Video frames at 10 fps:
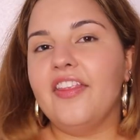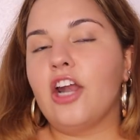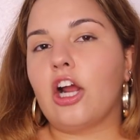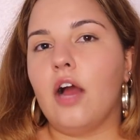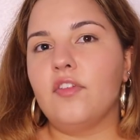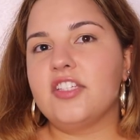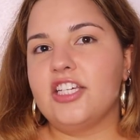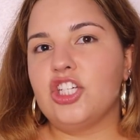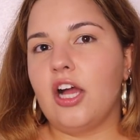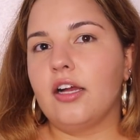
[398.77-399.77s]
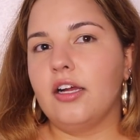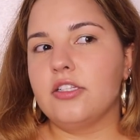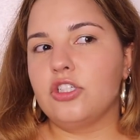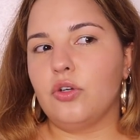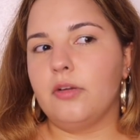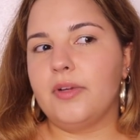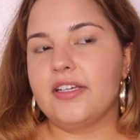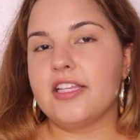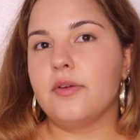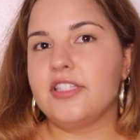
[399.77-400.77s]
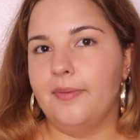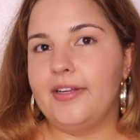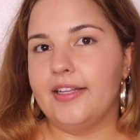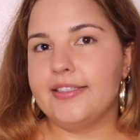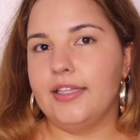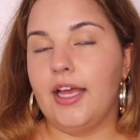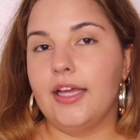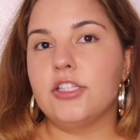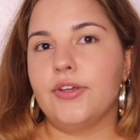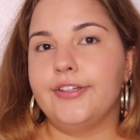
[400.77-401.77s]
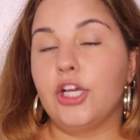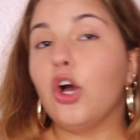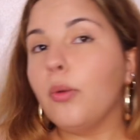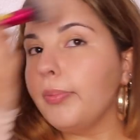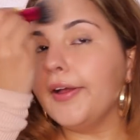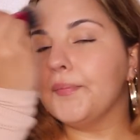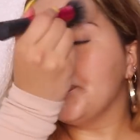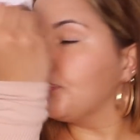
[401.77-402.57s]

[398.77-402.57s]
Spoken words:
and then our conversation got cut short because there was somebody else in line, so I had to go. But